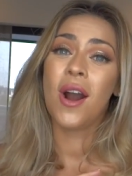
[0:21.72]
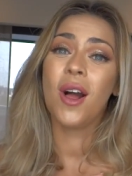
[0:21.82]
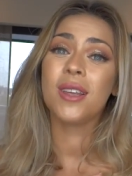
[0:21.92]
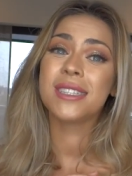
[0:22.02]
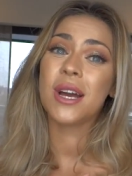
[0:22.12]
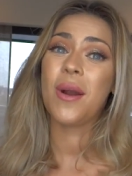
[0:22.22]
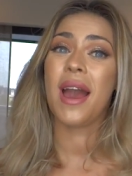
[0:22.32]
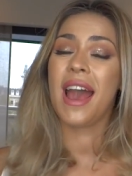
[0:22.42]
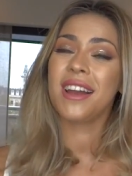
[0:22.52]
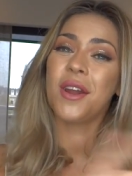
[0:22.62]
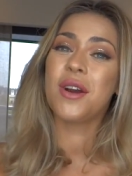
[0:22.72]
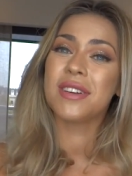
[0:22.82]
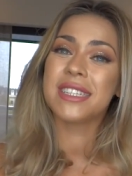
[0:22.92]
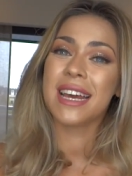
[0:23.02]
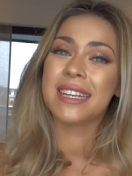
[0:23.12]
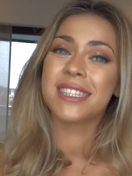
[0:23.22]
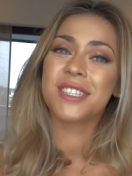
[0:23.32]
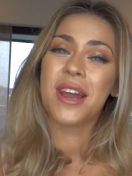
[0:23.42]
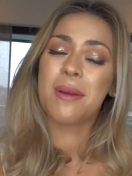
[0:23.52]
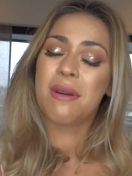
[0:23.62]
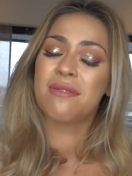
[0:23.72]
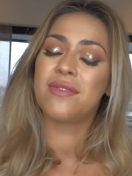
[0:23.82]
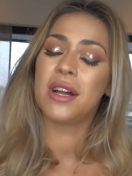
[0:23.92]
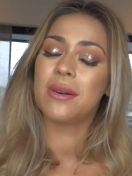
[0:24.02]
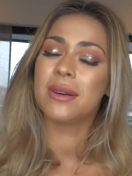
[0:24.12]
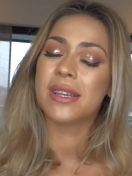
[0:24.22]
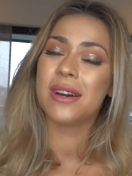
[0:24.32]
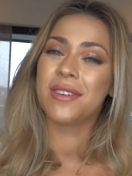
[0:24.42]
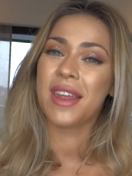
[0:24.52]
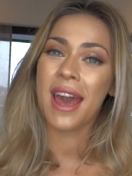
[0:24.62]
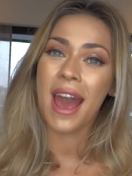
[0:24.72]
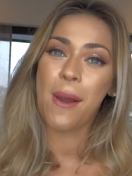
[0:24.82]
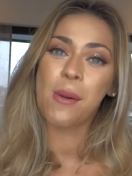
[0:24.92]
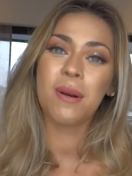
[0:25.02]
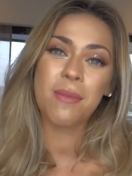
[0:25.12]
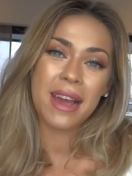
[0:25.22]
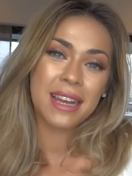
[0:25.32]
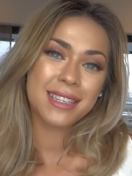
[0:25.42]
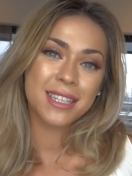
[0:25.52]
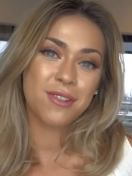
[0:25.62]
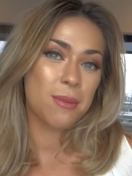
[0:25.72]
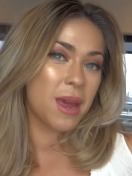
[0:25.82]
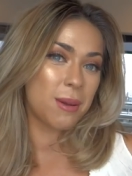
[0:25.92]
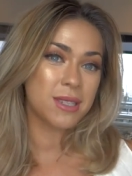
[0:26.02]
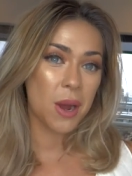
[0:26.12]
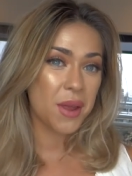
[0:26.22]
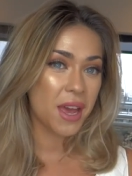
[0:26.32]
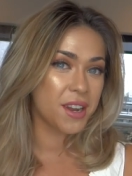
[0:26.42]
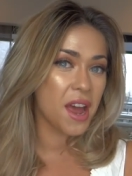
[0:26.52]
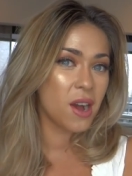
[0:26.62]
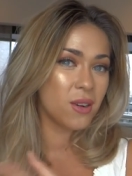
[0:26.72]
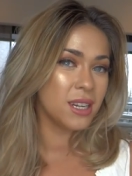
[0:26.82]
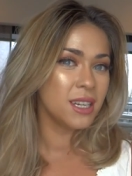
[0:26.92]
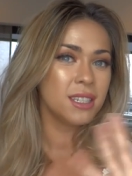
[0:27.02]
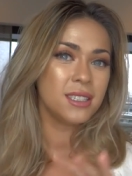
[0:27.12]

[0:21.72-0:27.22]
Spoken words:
Also, head on over to Instagram and follow us over there. I will put my Instagram name down here now.